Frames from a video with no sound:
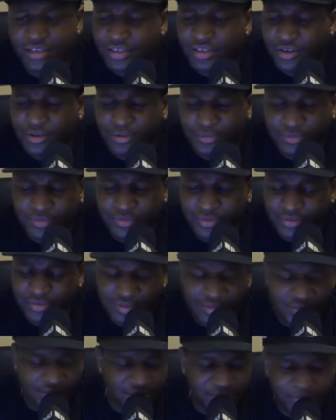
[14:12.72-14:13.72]
yo
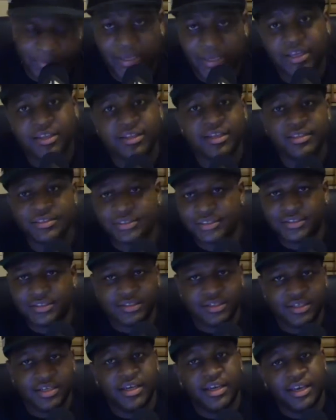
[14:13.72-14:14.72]
man listen
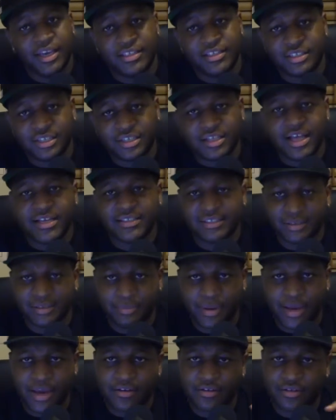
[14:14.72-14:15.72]
it's a classic
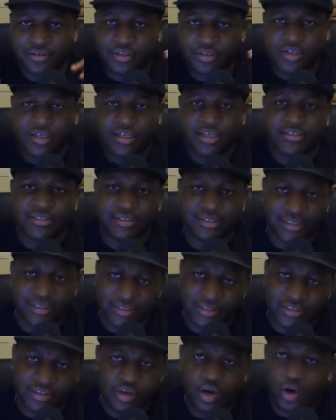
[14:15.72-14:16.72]
battle it's
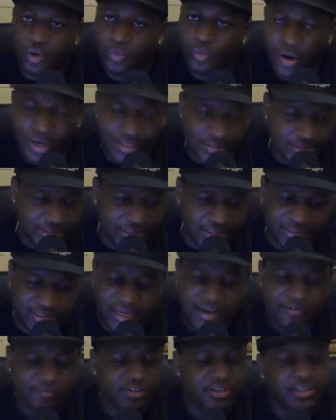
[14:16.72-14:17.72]
nuts go watch it it's
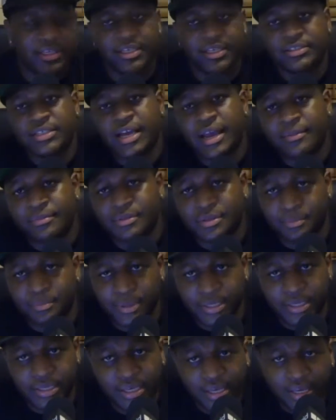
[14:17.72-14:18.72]
everything is hyped to
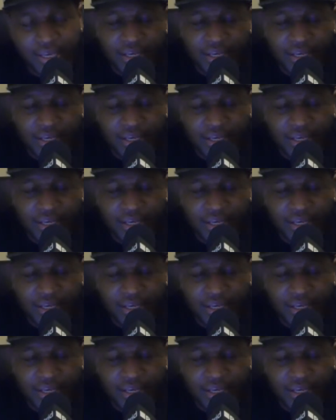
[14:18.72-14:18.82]
be